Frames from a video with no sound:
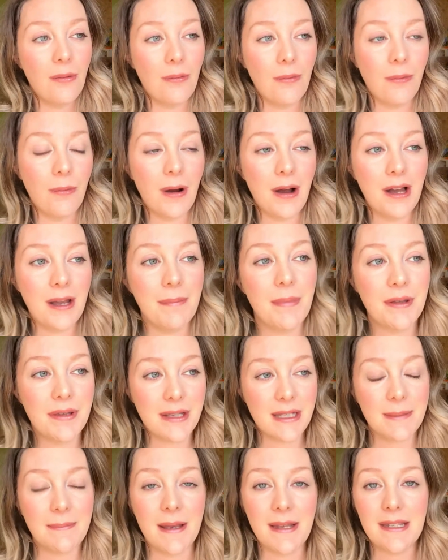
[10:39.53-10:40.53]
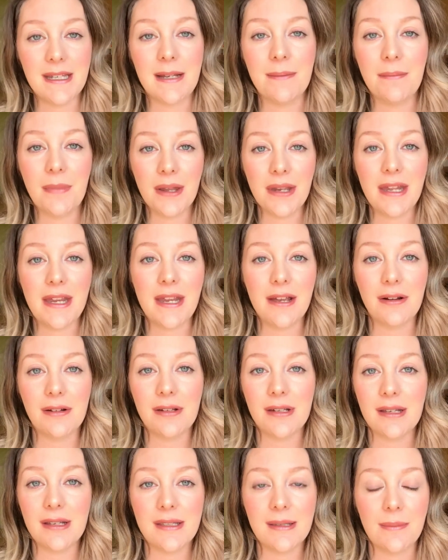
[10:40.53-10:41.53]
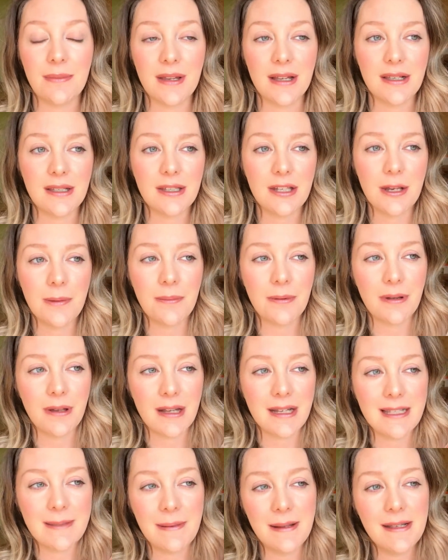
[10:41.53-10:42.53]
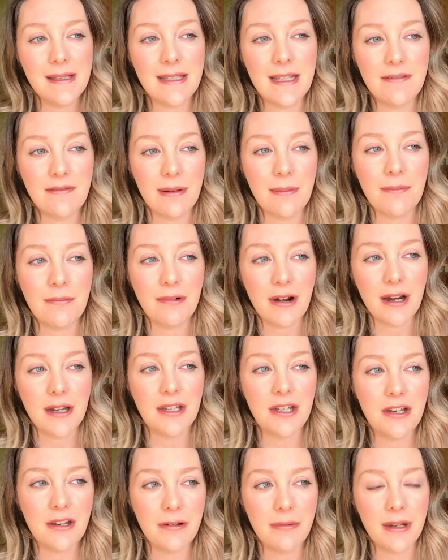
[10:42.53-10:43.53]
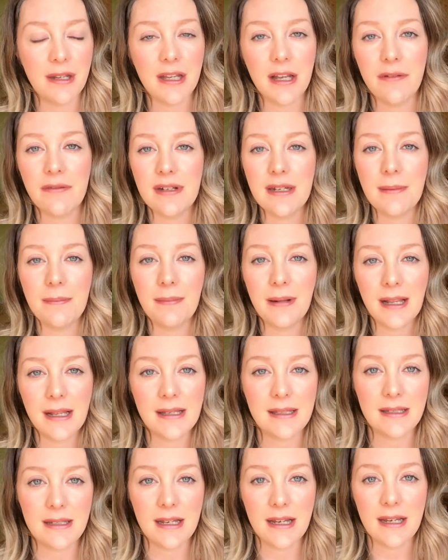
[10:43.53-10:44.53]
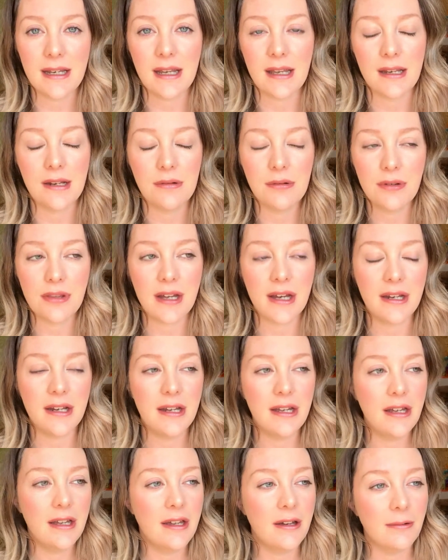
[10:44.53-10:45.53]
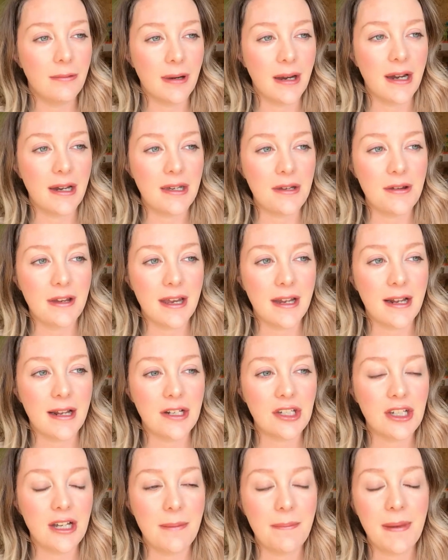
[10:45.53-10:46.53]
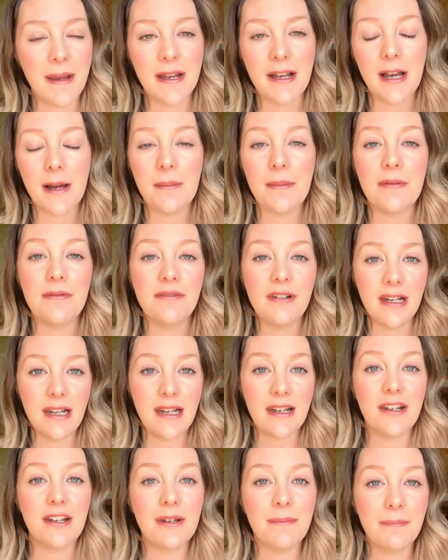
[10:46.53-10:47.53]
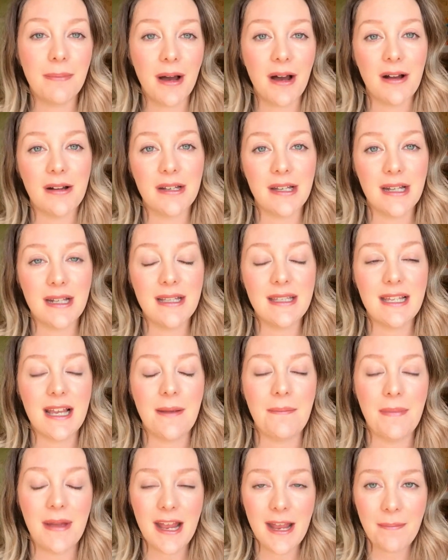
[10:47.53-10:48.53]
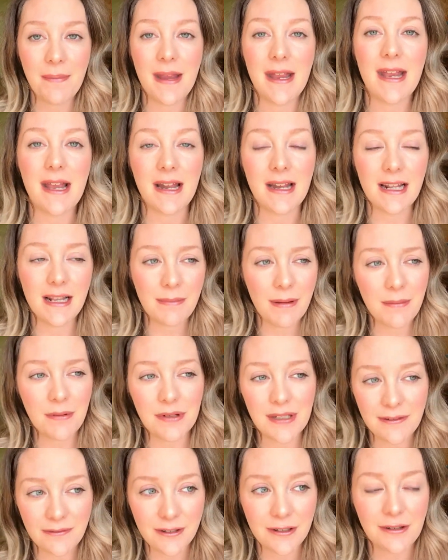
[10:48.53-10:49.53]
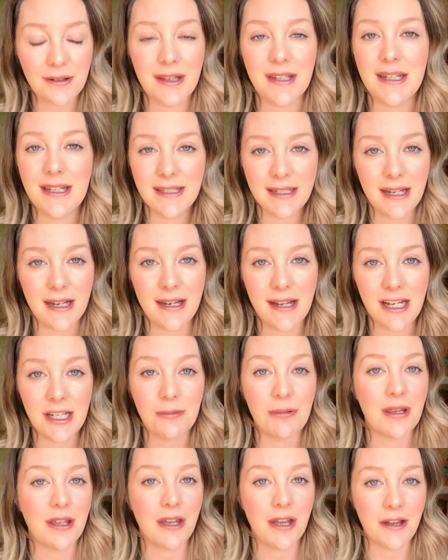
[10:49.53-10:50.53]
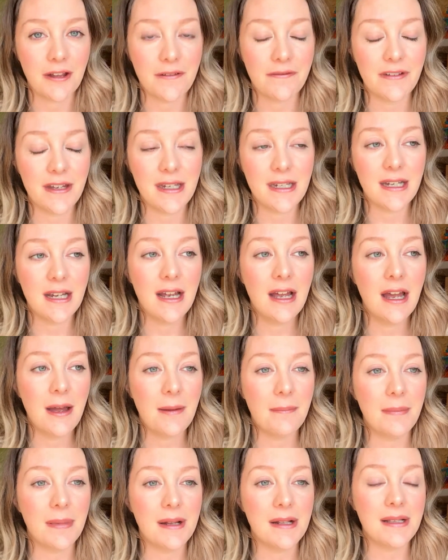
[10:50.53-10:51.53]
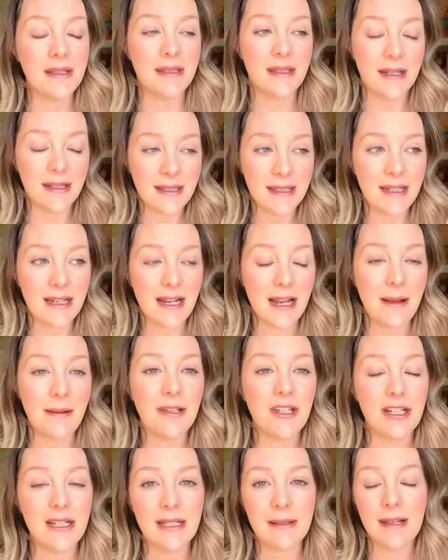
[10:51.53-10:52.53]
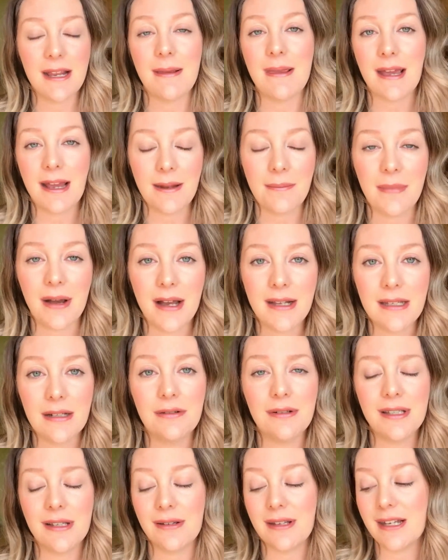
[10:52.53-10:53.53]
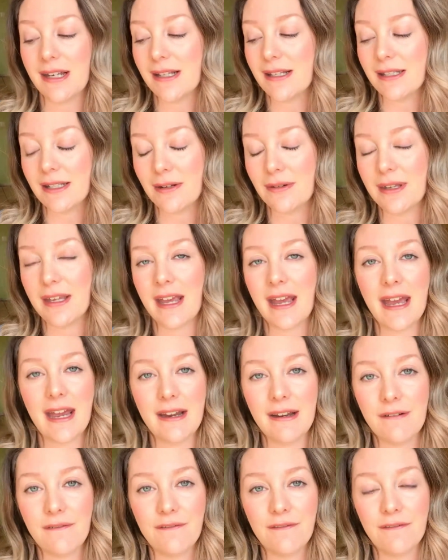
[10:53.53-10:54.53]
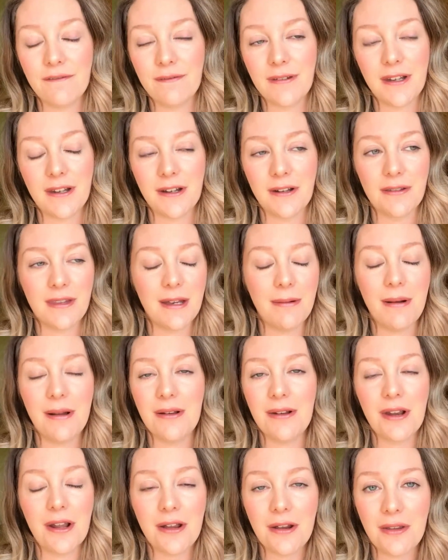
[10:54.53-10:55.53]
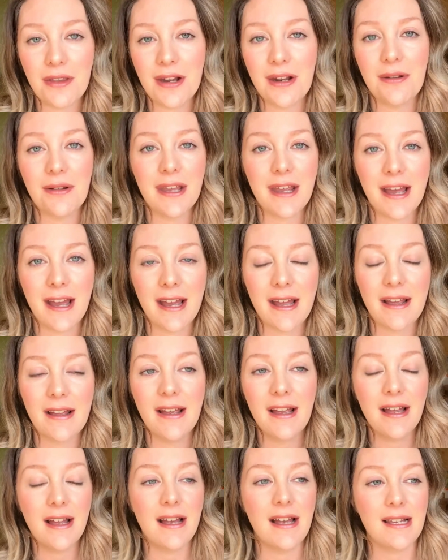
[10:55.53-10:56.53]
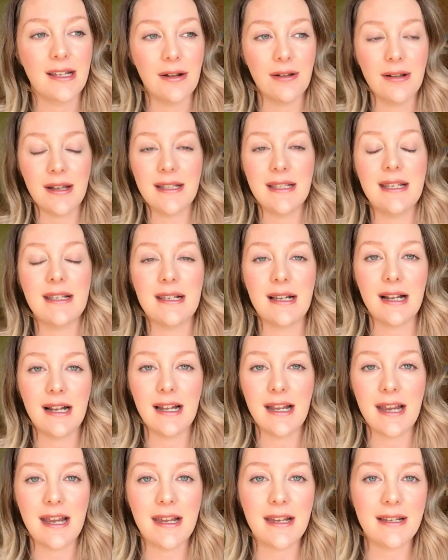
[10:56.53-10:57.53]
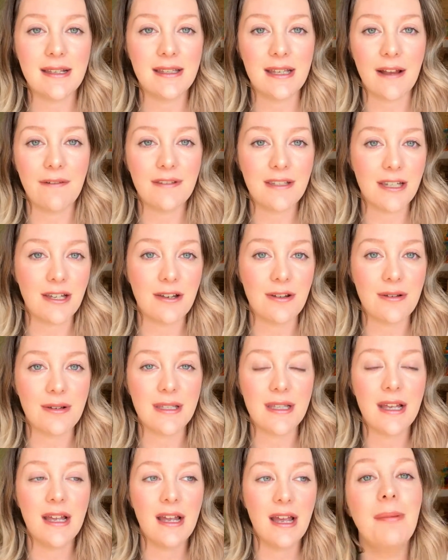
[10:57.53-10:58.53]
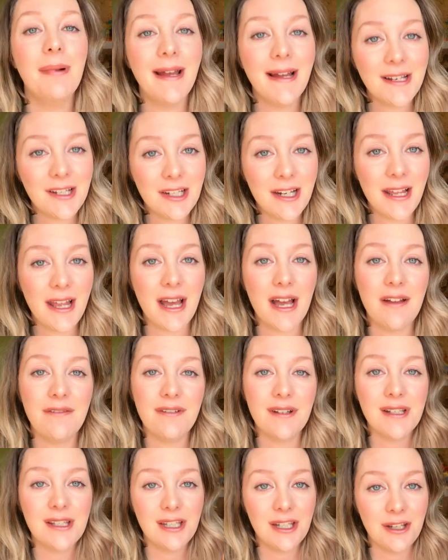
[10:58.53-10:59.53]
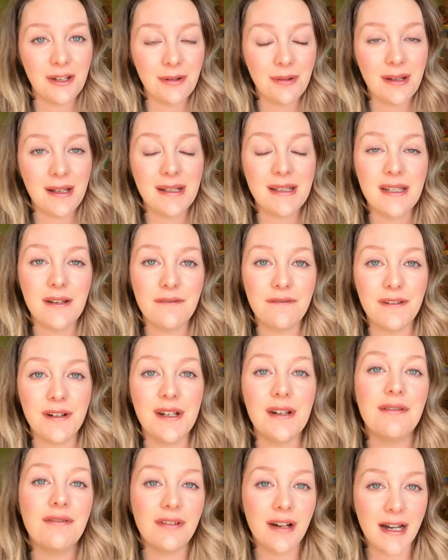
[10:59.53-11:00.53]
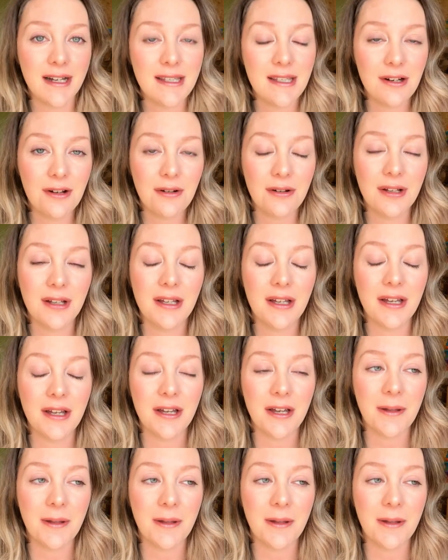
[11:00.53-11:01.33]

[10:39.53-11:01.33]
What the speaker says: why bother spending money on something super expensive and brand new and covered in plastic and all that, where you can actually pick up really good bargains. It may be a little bit more difficult in this day and age with COVID, but certainly just keep that in mind. And also, kids don't care if, you know, they won't know, they don't care, as long as it's clean, safe to use. We actually have 2 different ride-along